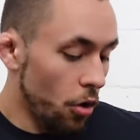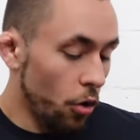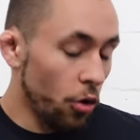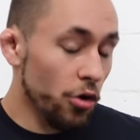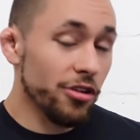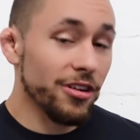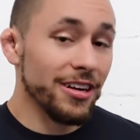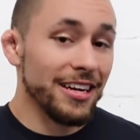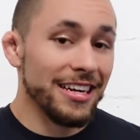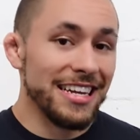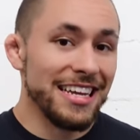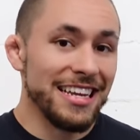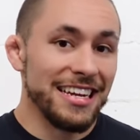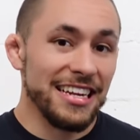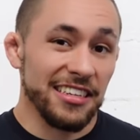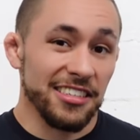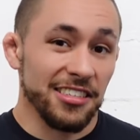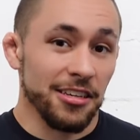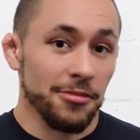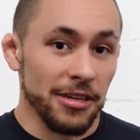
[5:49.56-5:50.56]
All you're gonna need
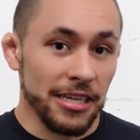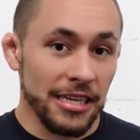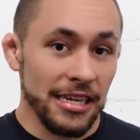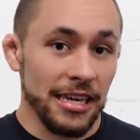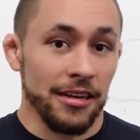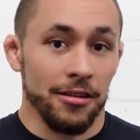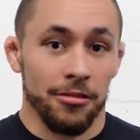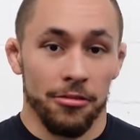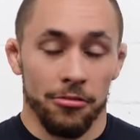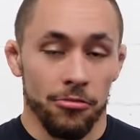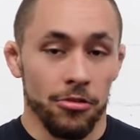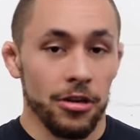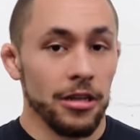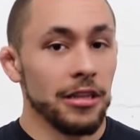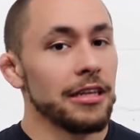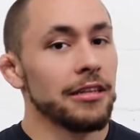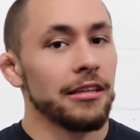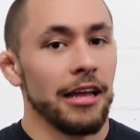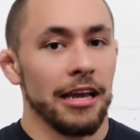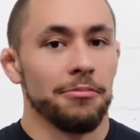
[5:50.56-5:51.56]
is some, again,
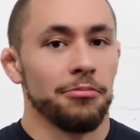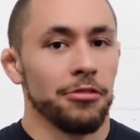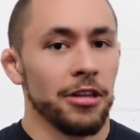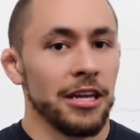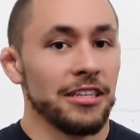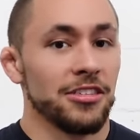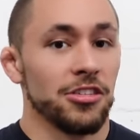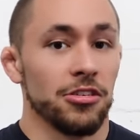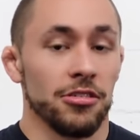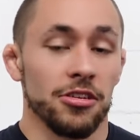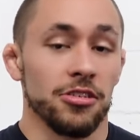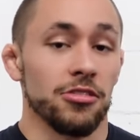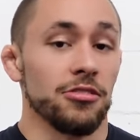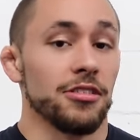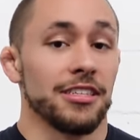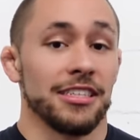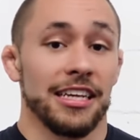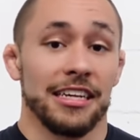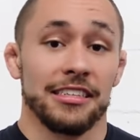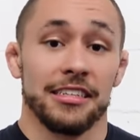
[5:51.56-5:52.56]
really light plates. You can do
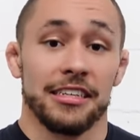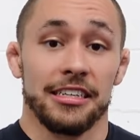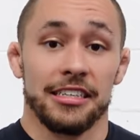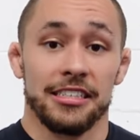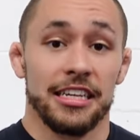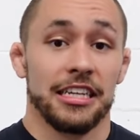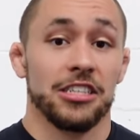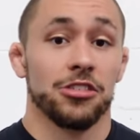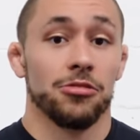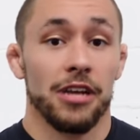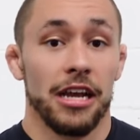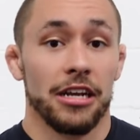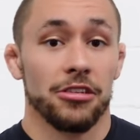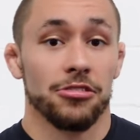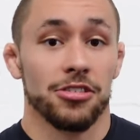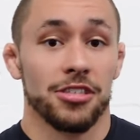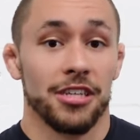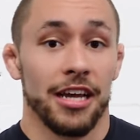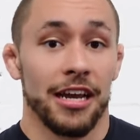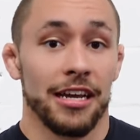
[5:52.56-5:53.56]
this as an accessory
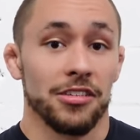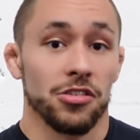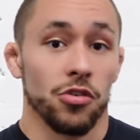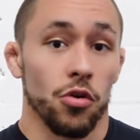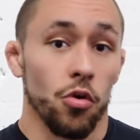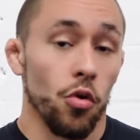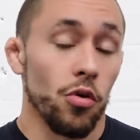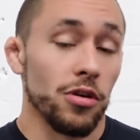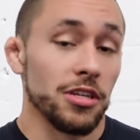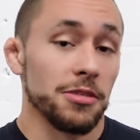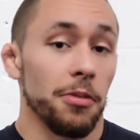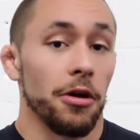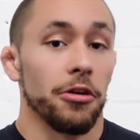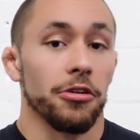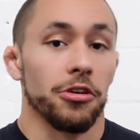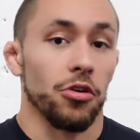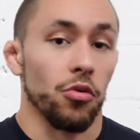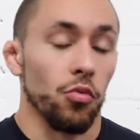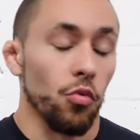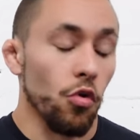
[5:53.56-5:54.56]
exercise or as part
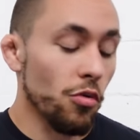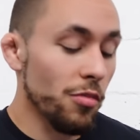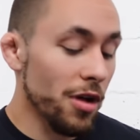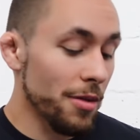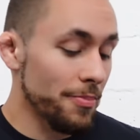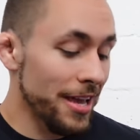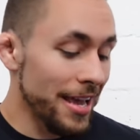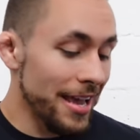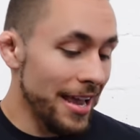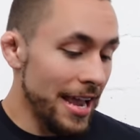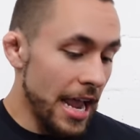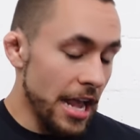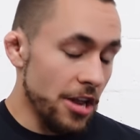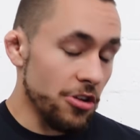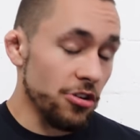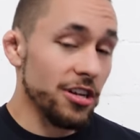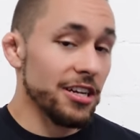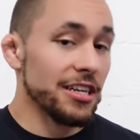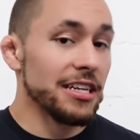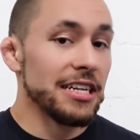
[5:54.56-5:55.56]
of your warm-up, and
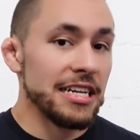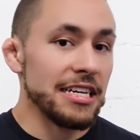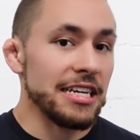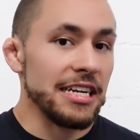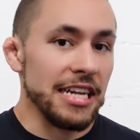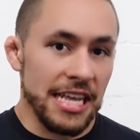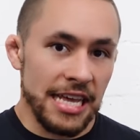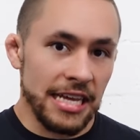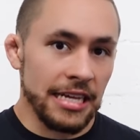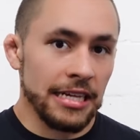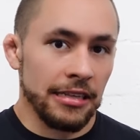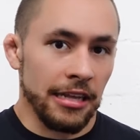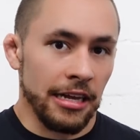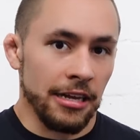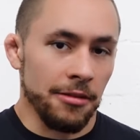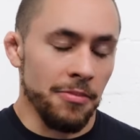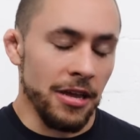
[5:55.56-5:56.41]
you're gonna need an incline